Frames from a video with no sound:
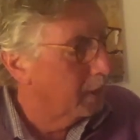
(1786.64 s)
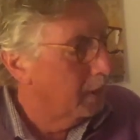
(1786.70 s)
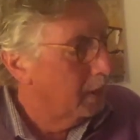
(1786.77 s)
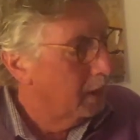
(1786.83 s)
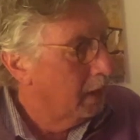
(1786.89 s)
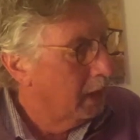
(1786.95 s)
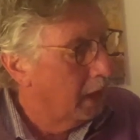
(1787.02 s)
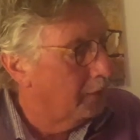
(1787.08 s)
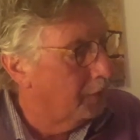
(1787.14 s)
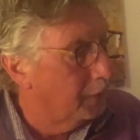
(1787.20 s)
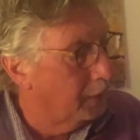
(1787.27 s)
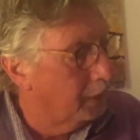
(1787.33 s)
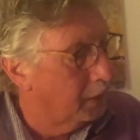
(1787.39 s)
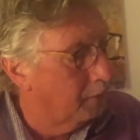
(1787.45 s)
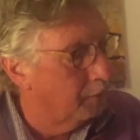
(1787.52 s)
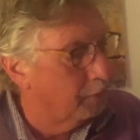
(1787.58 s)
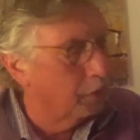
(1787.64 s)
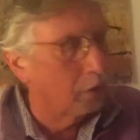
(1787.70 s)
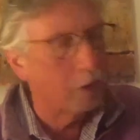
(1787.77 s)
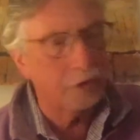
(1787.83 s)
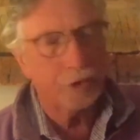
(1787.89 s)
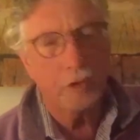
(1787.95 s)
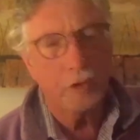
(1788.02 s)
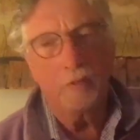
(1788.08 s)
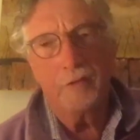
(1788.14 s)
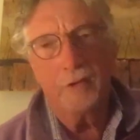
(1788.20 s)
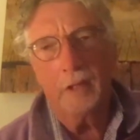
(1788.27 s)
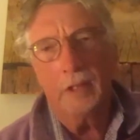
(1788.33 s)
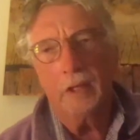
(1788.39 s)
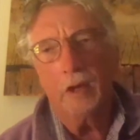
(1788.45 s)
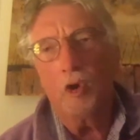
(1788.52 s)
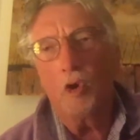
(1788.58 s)
I think if they're also
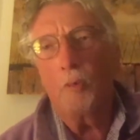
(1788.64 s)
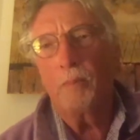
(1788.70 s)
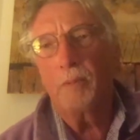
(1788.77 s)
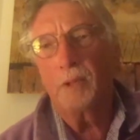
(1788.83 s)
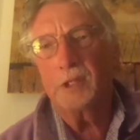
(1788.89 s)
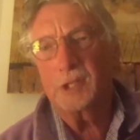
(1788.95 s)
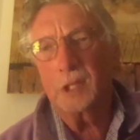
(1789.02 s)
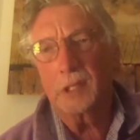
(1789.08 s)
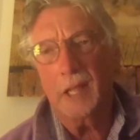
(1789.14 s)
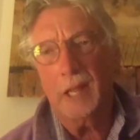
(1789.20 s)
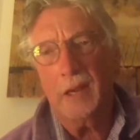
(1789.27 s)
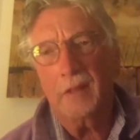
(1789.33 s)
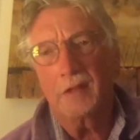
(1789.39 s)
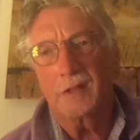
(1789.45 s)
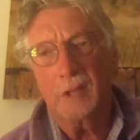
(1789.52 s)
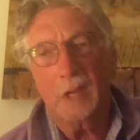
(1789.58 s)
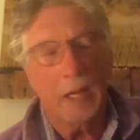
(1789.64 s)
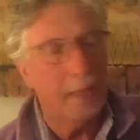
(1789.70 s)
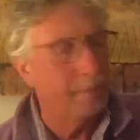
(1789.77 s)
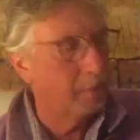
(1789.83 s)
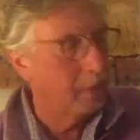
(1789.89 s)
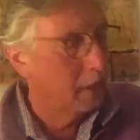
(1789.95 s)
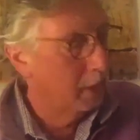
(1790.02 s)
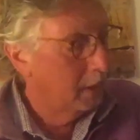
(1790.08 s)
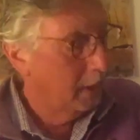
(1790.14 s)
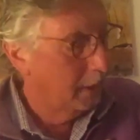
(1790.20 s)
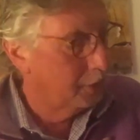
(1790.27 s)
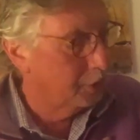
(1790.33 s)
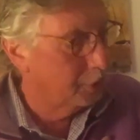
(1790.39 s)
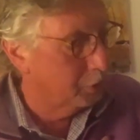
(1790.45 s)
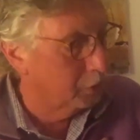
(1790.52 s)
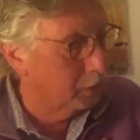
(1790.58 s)
feeling hopeless a lot of the time, and
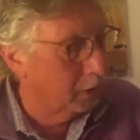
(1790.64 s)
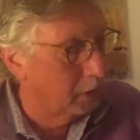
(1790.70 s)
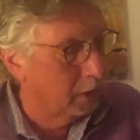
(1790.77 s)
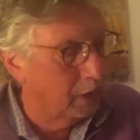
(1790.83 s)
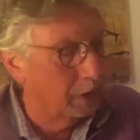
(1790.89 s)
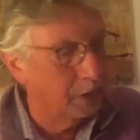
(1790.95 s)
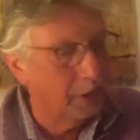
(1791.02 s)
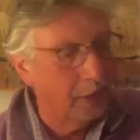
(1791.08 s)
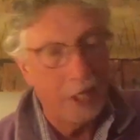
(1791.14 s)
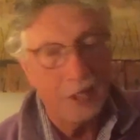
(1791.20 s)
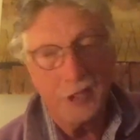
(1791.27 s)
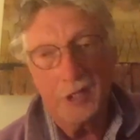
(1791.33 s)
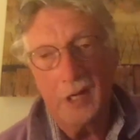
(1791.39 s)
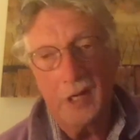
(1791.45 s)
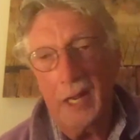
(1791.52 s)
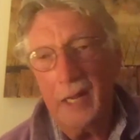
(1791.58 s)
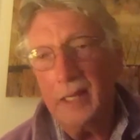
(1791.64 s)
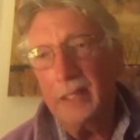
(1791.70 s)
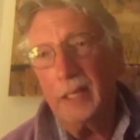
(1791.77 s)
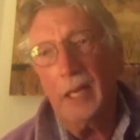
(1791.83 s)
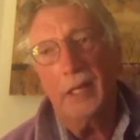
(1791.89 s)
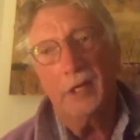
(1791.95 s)
certainly engaged in any kind of